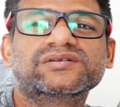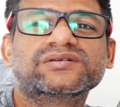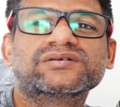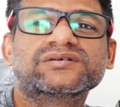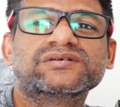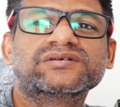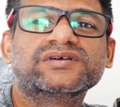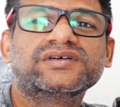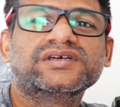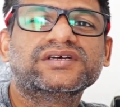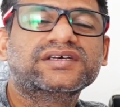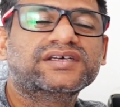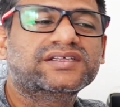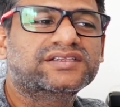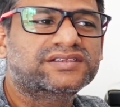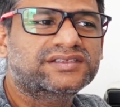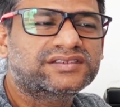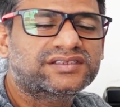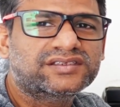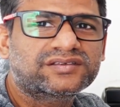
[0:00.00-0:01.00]
So
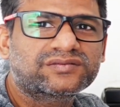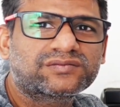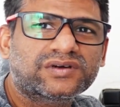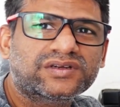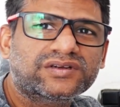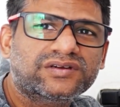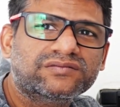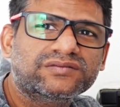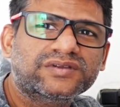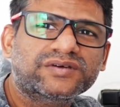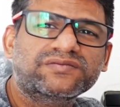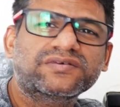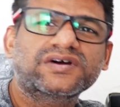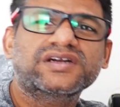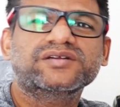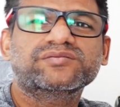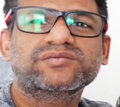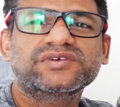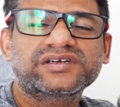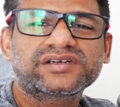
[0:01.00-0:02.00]
this is one of the
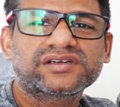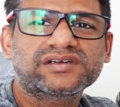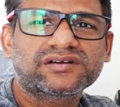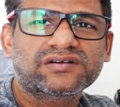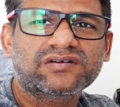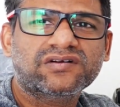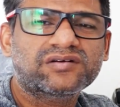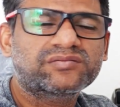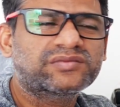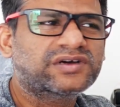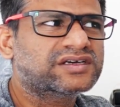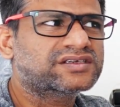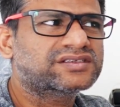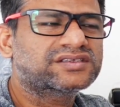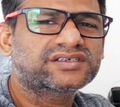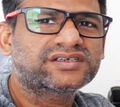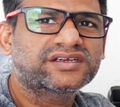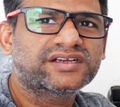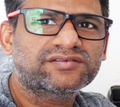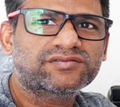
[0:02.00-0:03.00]
fundamental drawbacks
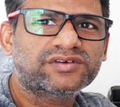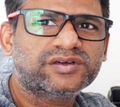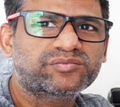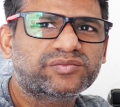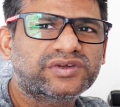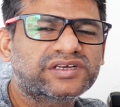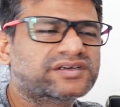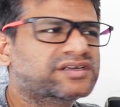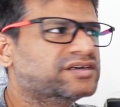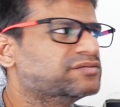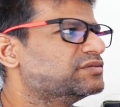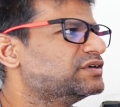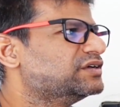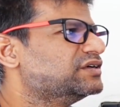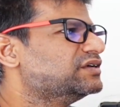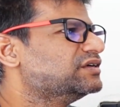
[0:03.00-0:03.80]
it never picked up.